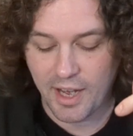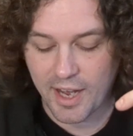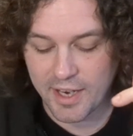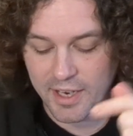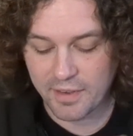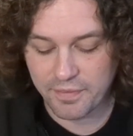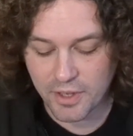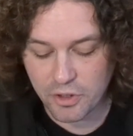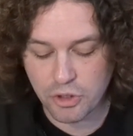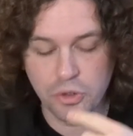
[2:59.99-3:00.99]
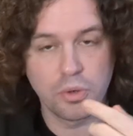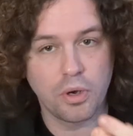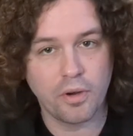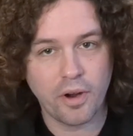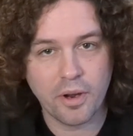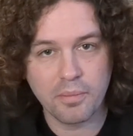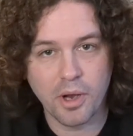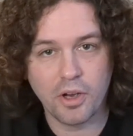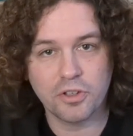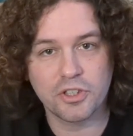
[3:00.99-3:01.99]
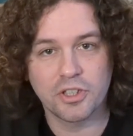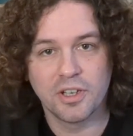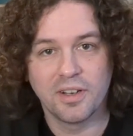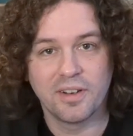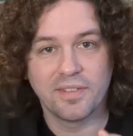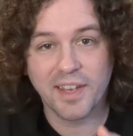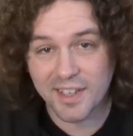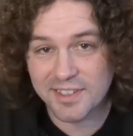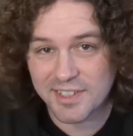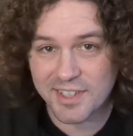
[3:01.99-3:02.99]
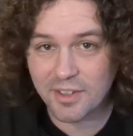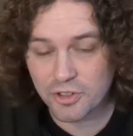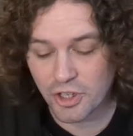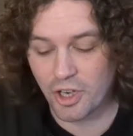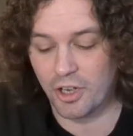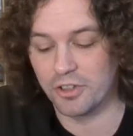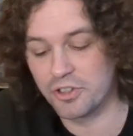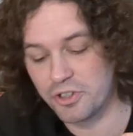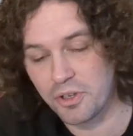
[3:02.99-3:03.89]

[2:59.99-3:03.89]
And if they do Heroic March, they can still charge.